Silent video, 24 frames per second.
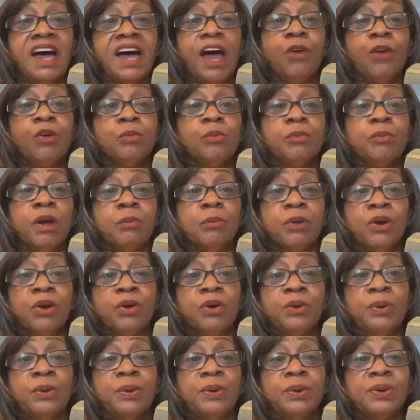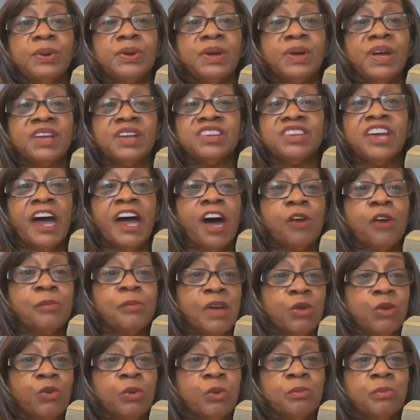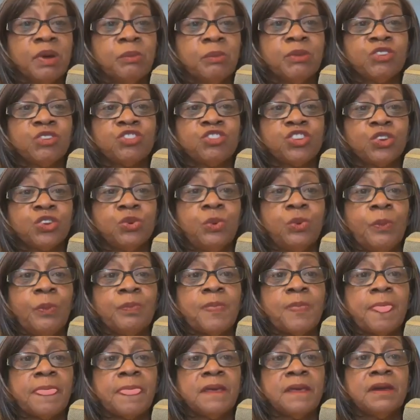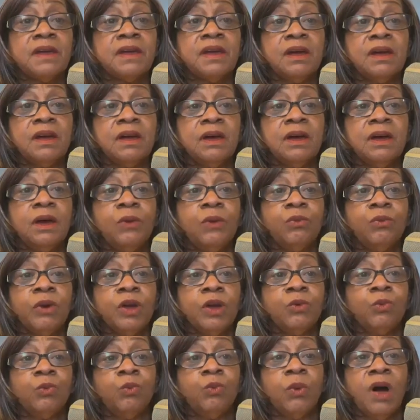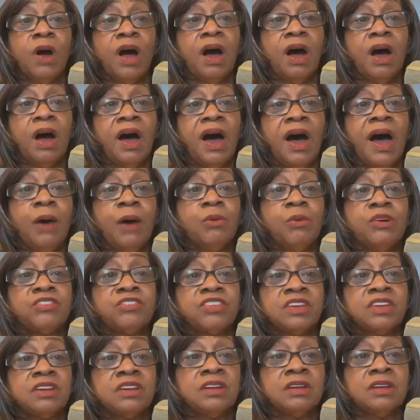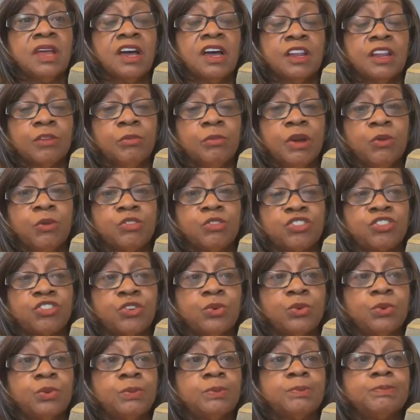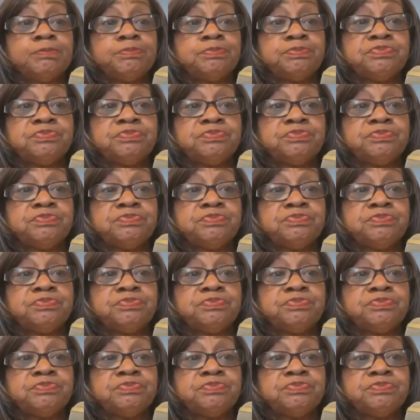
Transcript: I remember, and y'all may remember too, when I was in elementary school,